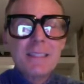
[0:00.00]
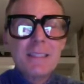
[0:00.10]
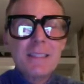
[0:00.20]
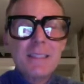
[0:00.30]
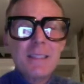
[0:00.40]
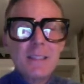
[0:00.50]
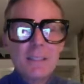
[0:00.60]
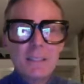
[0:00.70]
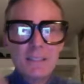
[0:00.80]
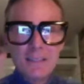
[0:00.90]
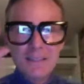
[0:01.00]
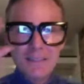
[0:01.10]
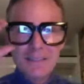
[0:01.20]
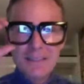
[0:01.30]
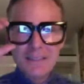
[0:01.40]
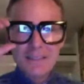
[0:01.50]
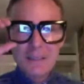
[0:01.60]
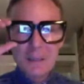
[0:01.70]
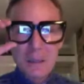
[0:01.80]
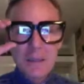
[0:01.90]

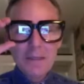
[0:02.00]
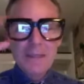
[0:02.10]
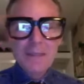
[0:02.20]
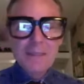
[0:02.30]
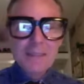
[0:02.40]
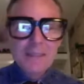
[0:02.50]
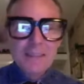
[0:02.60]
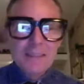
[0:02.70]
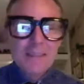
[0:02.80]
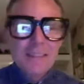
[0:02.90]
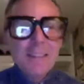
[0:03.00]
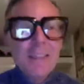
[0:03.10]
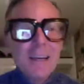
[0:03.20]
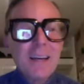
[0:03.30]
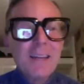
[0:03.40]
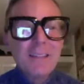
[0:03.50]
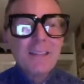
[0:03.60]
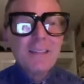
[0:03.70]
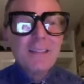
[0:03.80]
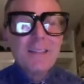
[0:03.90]

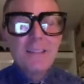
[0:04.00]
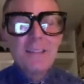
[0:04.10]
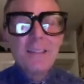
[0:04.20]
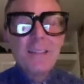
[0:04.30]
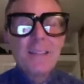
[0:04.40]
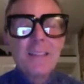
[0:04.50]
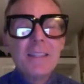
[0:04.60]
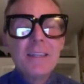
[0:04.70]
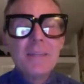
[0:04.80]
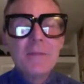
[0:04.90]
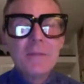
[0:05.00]
No words are spoken by the person on screen.